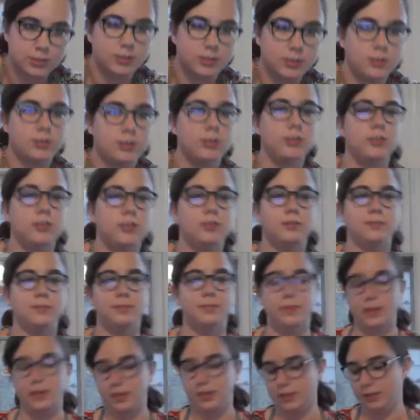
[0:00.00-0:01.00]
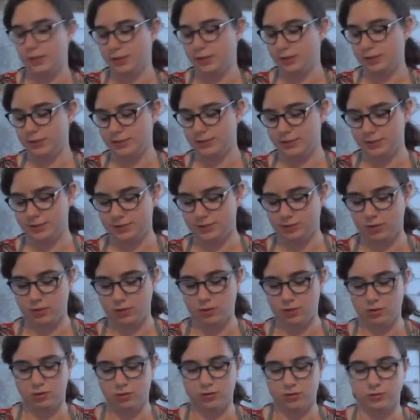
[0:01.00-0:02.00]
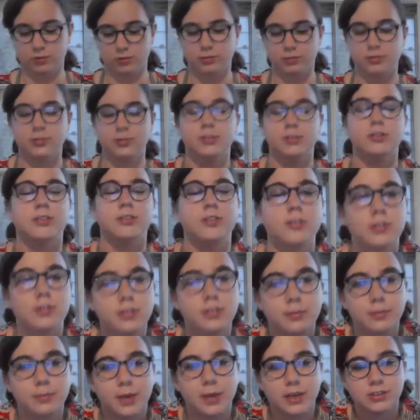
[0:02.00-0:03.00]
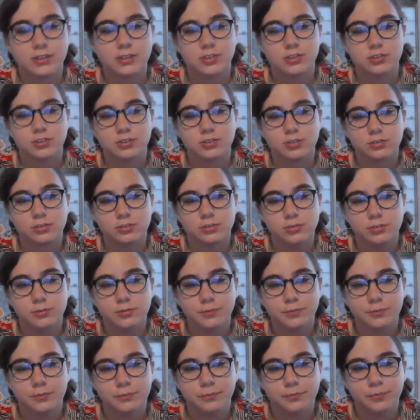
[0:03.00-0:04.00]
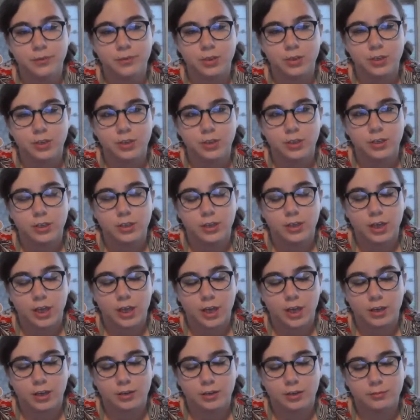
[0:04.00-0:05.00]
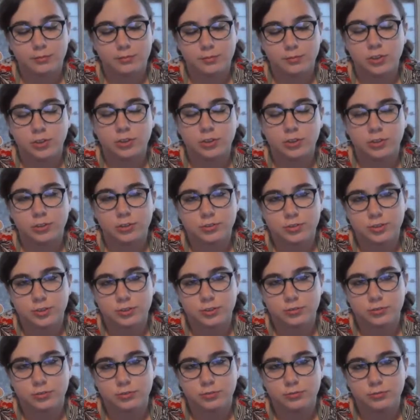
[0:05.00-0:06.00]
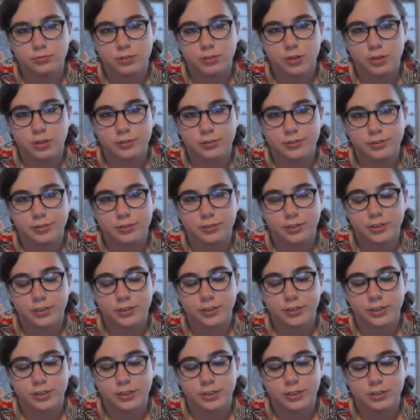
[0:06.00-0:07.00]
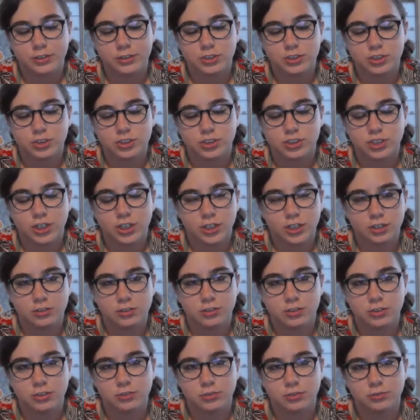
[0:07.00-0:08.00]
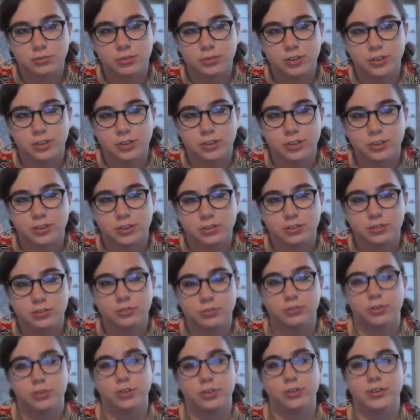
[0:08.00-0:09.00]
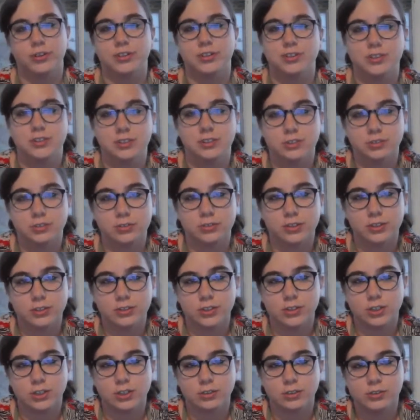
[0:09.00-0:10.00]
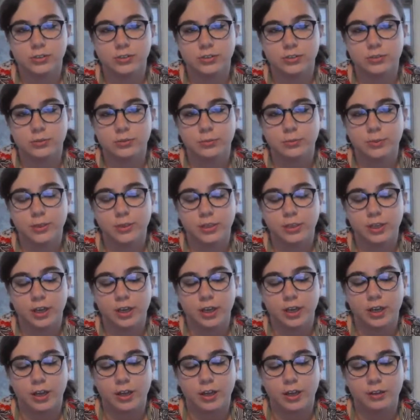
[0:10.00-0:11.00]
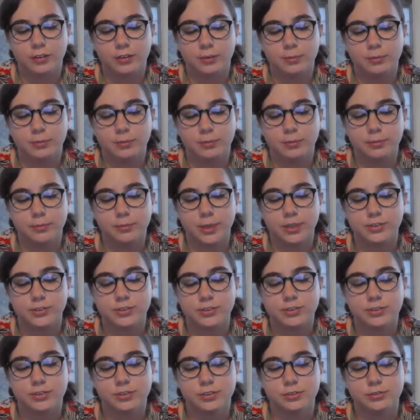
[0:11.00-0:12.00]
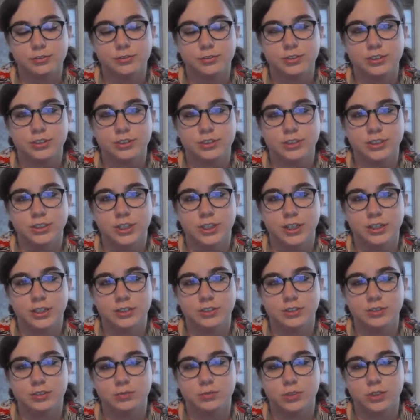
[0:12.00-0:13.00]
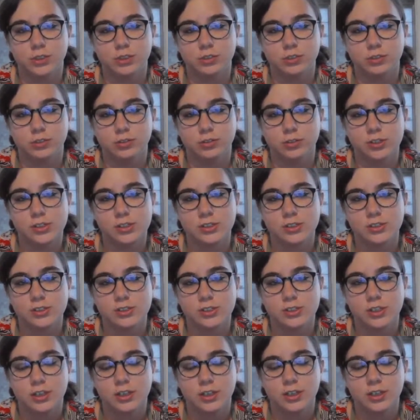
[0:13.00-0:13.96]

There. This is called the magic circle. You could also alternately chain two and then do all this into the chain two, but the magic circle is the tightest way to do this,